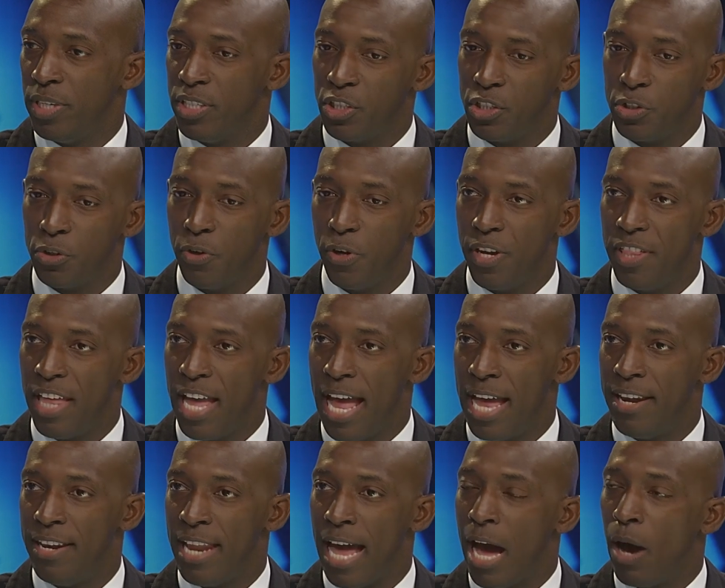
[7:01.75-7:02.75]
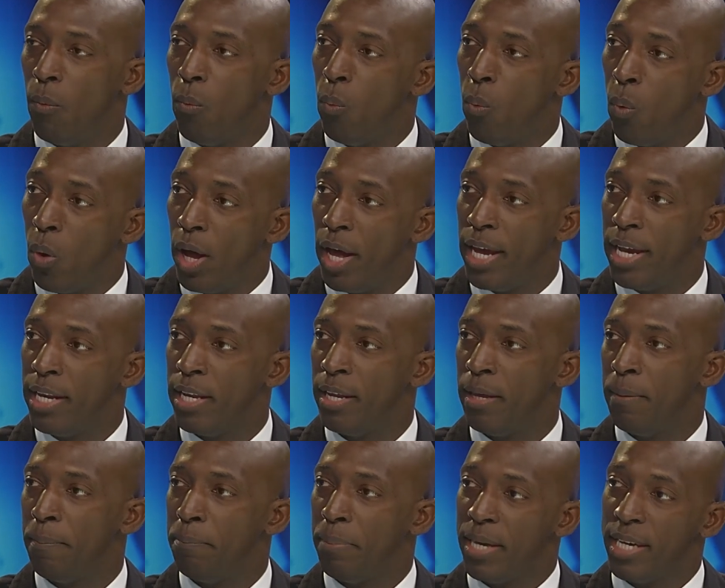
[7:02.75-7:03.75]
ensure that not one
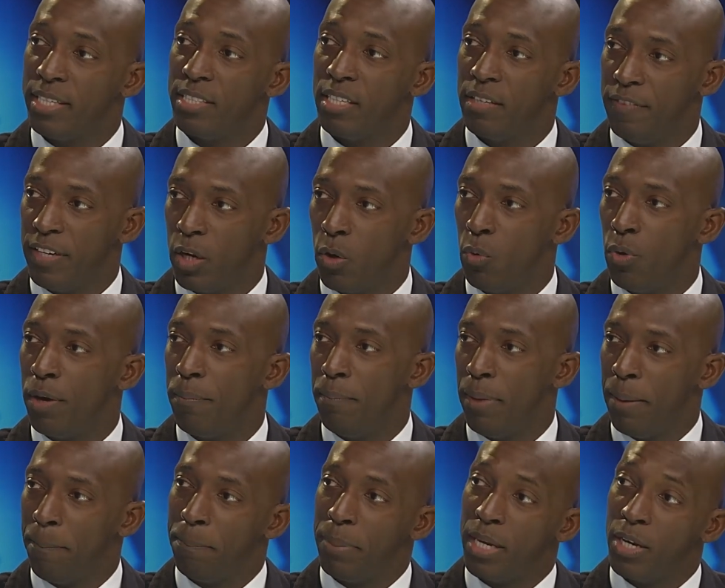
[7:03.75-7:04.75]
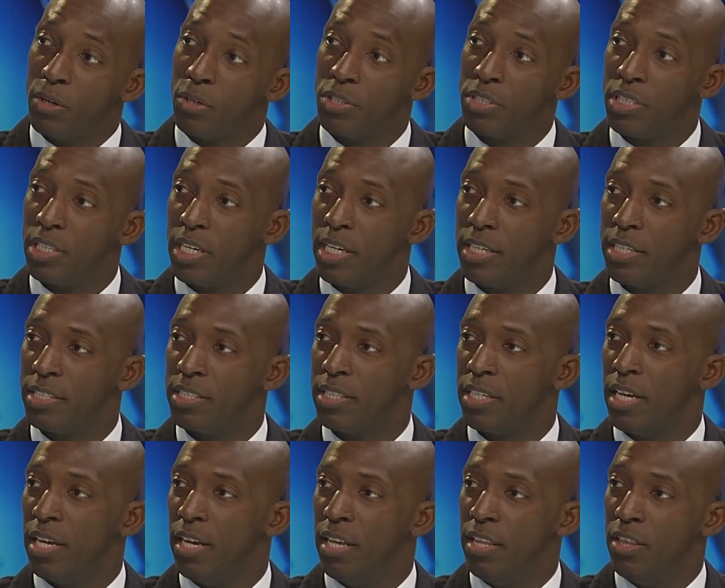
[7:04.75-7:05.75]
piece of equipment pierces
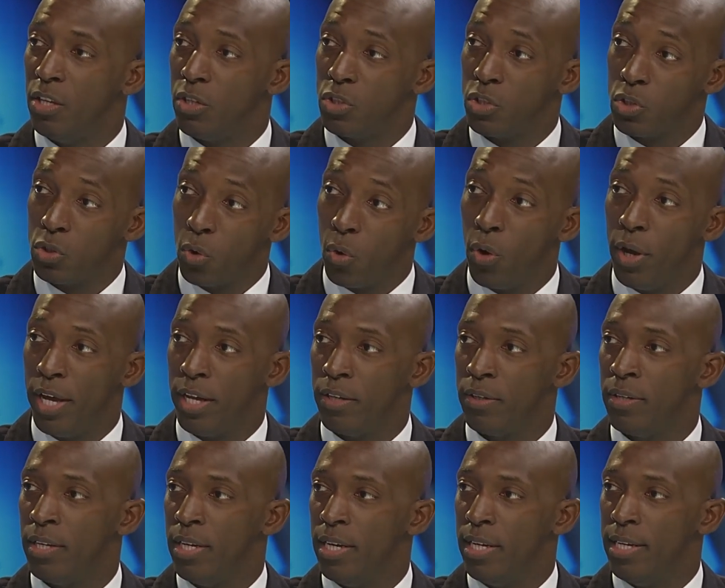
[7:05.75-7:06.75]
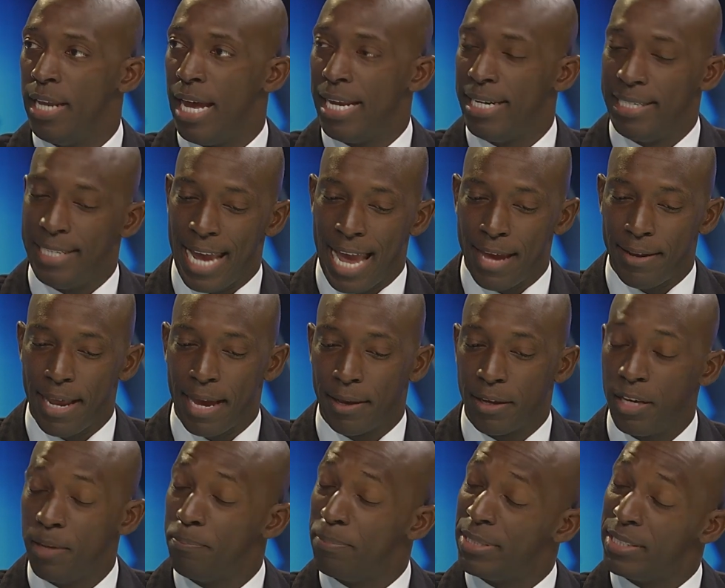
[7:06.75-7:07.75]
the soil that
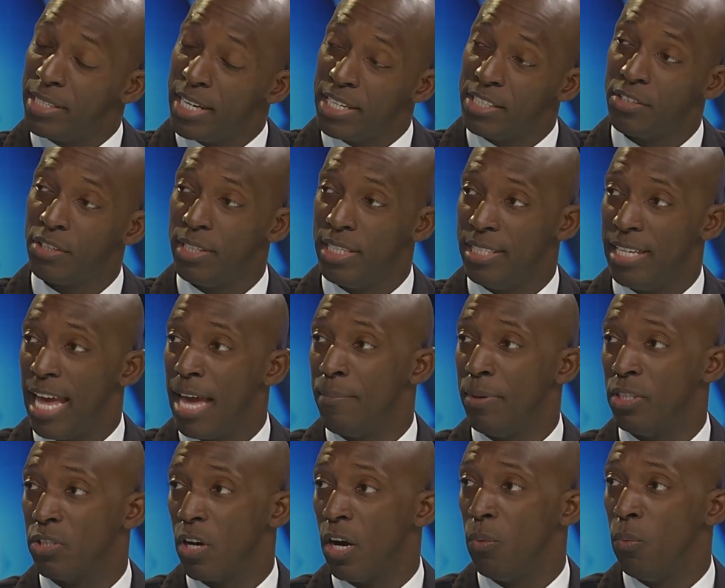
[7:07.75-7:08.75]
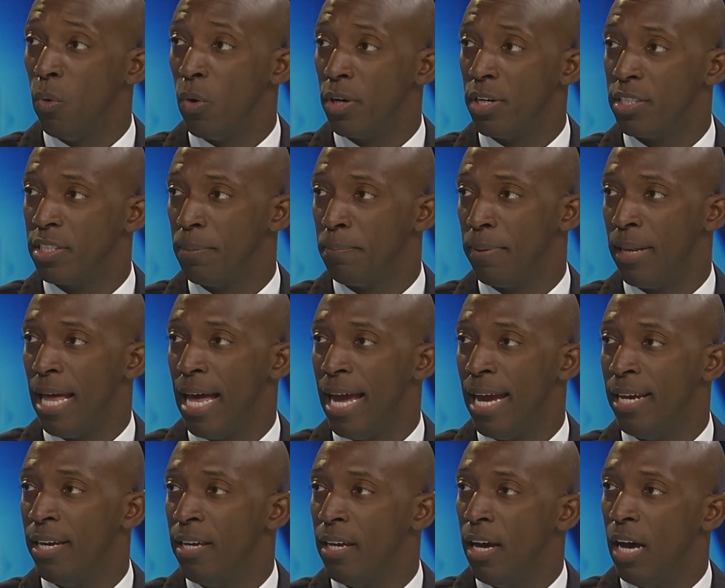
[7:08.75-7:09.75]
could potentially damage our water
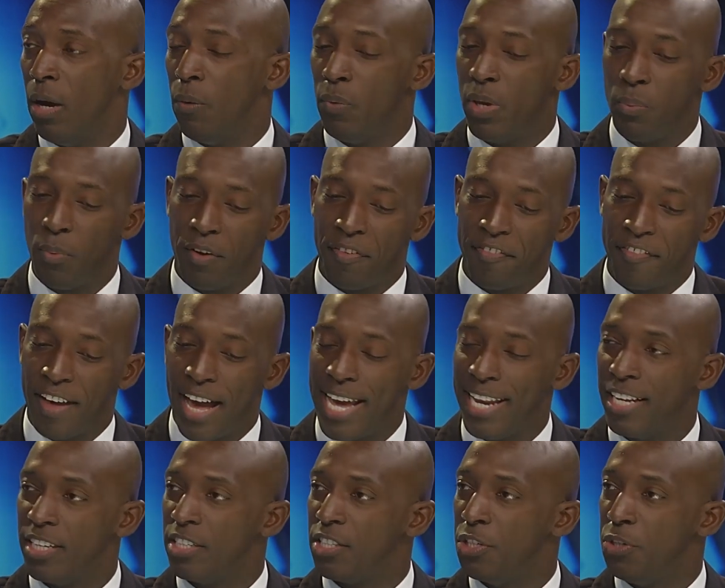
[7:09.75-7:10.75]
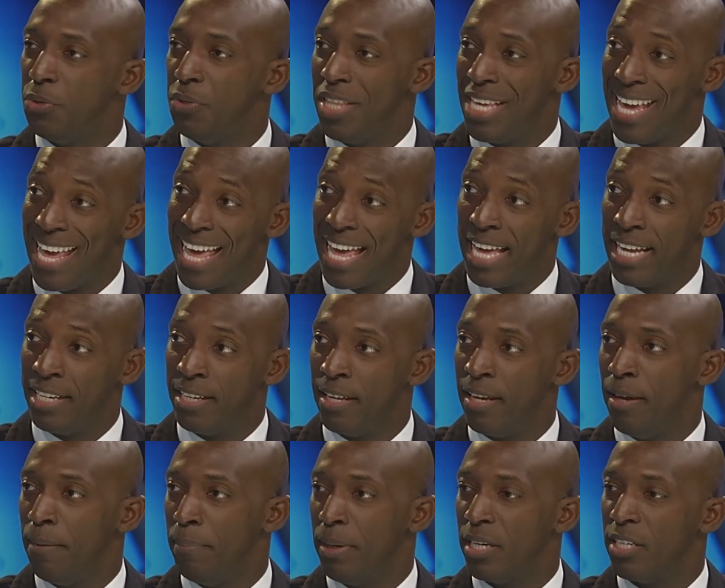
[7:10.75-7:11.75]
supply. We will fight it to the end
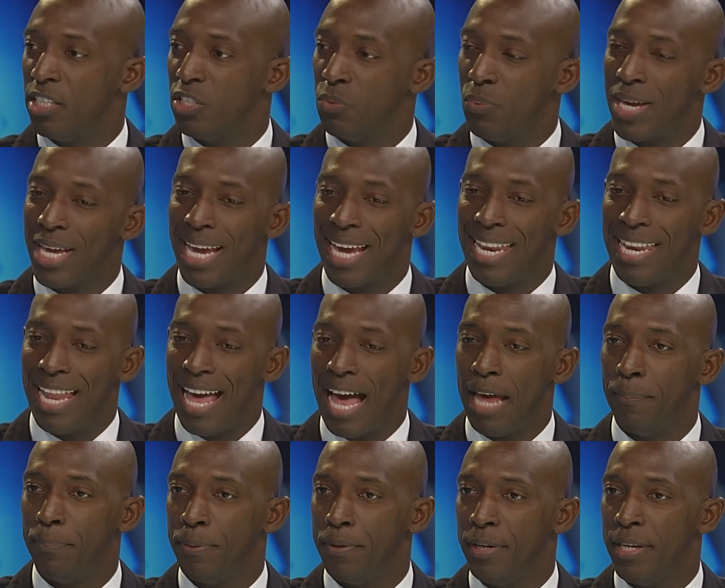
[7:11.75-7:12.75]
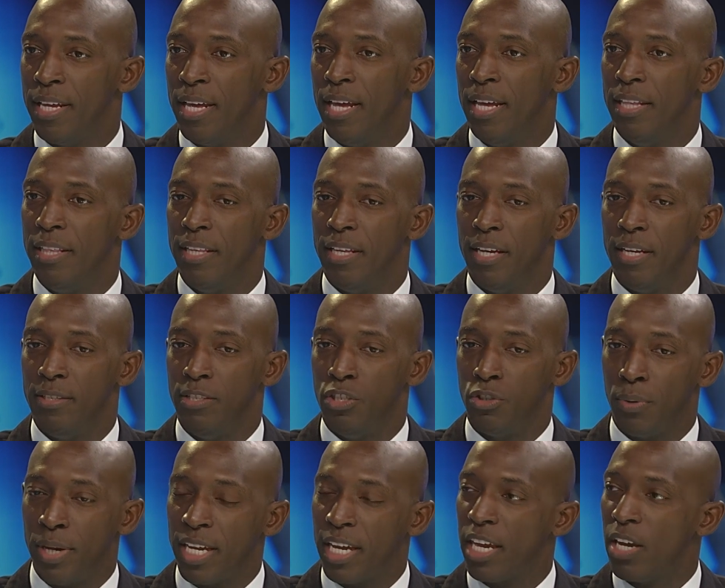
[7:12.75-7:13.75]
because we cannot put the
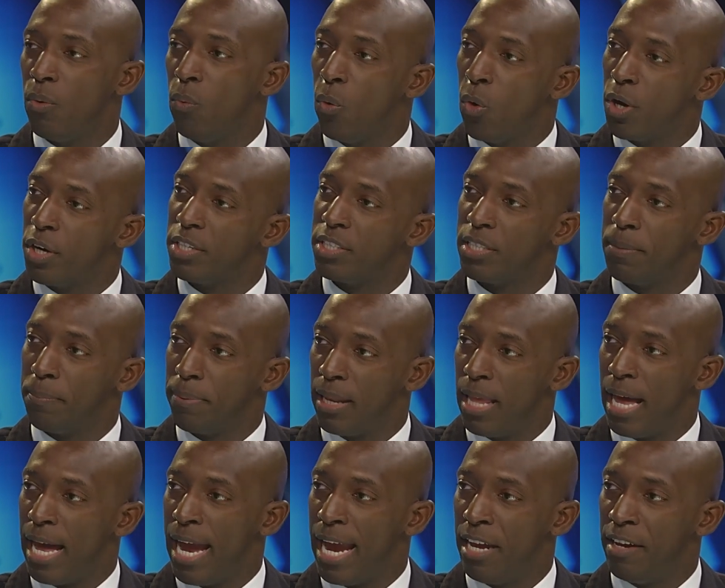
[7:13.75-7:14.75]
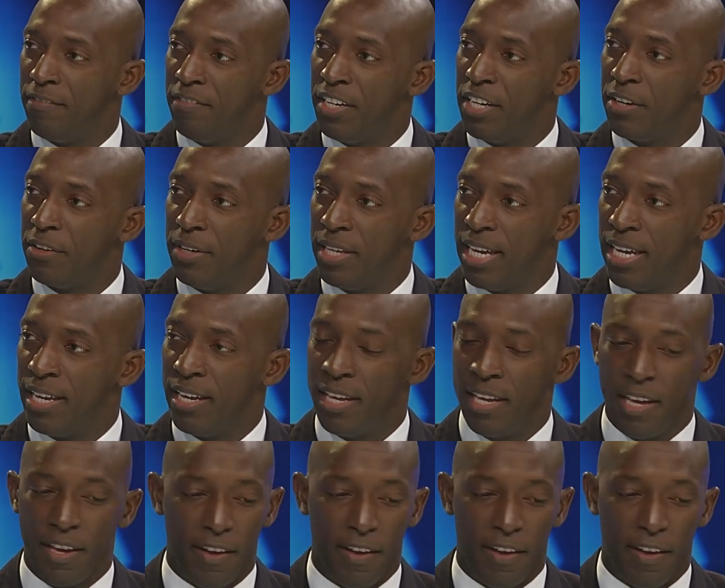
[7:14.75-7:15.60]
drinking water supply of nearly